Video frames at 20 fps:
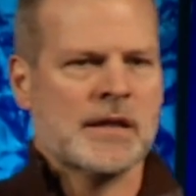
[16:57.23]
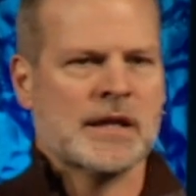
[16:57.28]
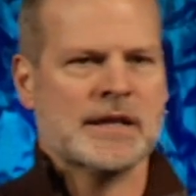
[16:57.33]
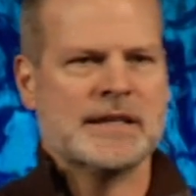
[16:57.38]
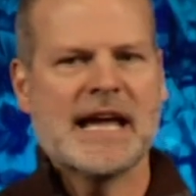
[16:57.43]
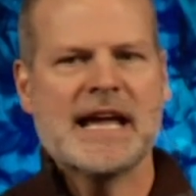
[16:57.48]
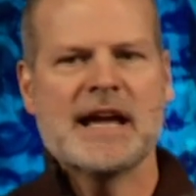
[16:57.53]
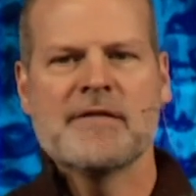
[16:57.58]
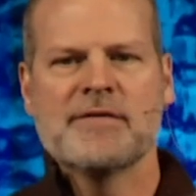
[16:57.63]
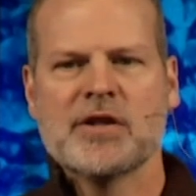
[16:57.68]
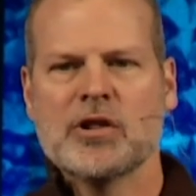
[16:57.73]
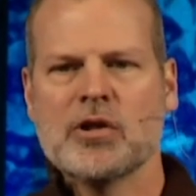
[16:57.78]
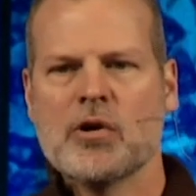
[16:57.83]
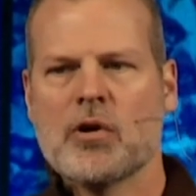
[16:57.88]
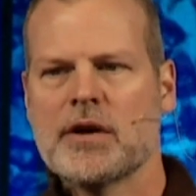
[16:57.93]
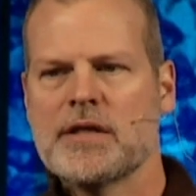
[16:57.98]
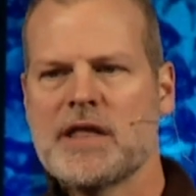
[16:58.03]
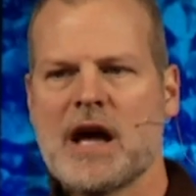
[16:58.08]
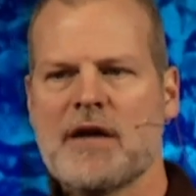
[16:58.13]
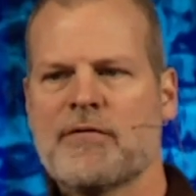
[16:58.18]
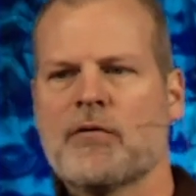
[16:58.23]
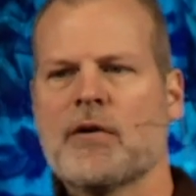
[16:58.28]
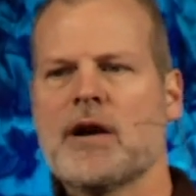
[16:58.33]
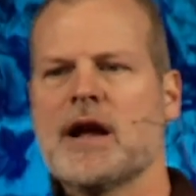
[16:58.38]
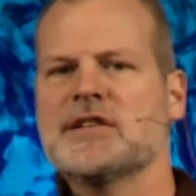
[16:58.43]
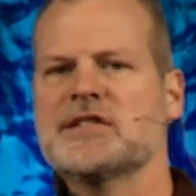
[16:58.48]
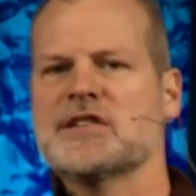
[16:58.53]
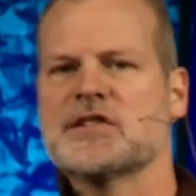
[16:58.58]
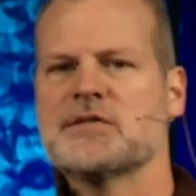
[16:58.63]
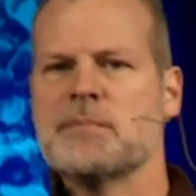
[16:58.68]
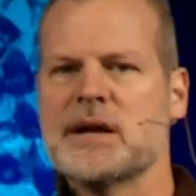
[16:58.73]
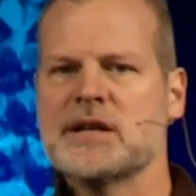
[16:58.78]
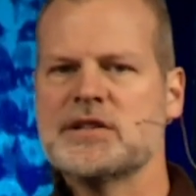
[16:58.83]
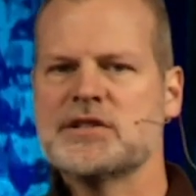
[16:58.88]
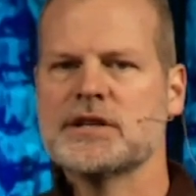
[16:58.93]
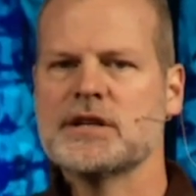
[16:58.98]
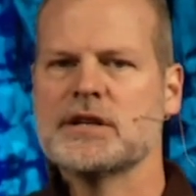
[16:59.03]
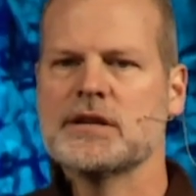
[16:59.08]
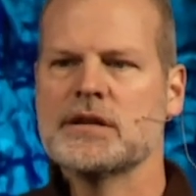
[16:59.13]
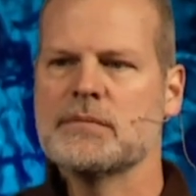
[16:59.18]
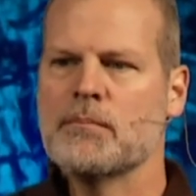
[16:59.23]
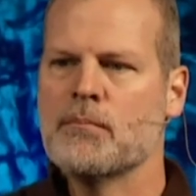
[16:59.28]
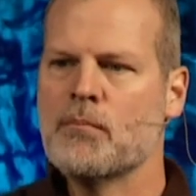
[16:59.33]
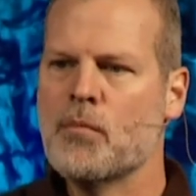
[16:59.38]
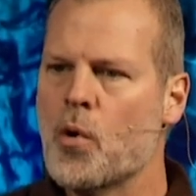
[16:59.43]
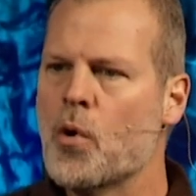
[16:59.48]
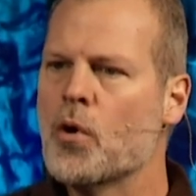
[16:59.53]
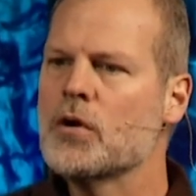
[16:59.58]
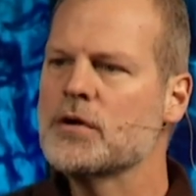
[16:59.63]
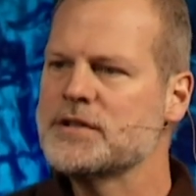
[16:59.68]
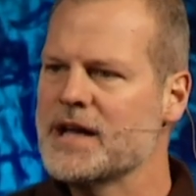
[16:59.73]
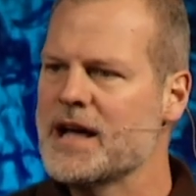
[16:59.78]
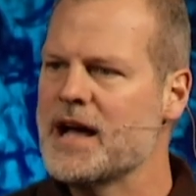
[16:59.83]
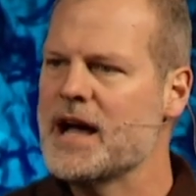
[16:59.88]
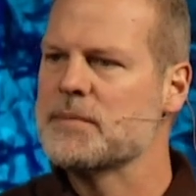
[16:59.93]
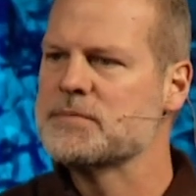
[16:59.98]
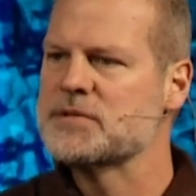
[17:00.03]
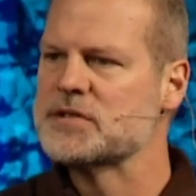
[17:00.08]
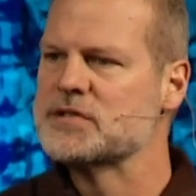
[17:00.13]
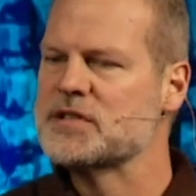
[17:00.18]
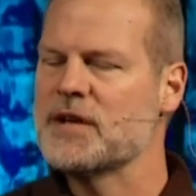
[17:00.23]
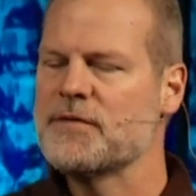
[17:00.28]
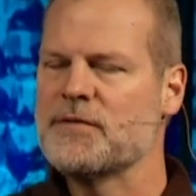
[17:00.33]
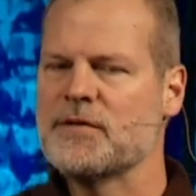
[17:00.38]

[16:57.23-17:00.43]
The day of the Lord, that phrase is mentioned more times in